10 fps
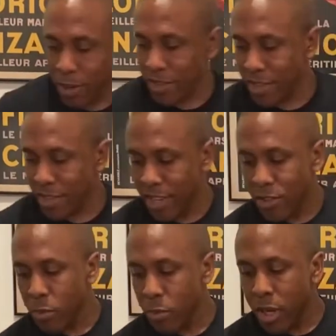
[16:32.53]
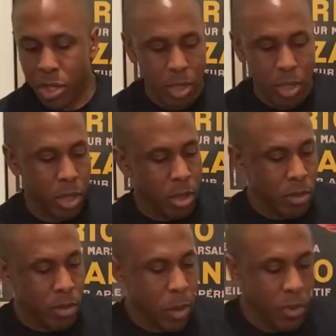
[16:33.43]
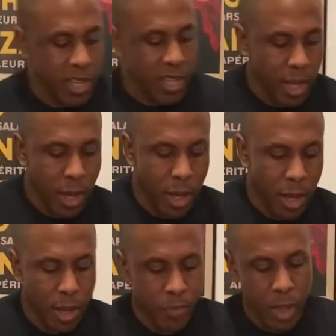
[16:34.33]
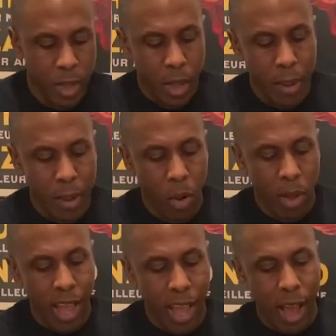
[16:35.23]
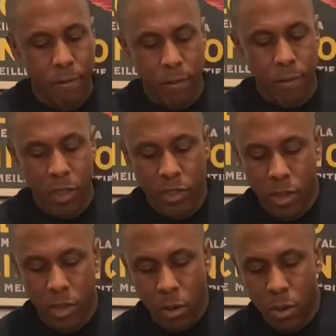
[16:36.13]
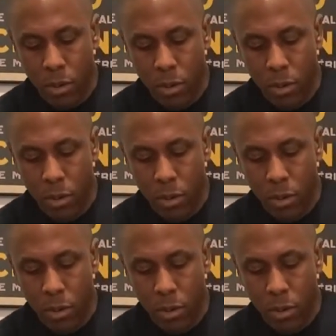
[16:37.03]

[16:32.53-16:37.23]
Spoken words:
doesn't stick too much. Okay, we'll take about half of this dough.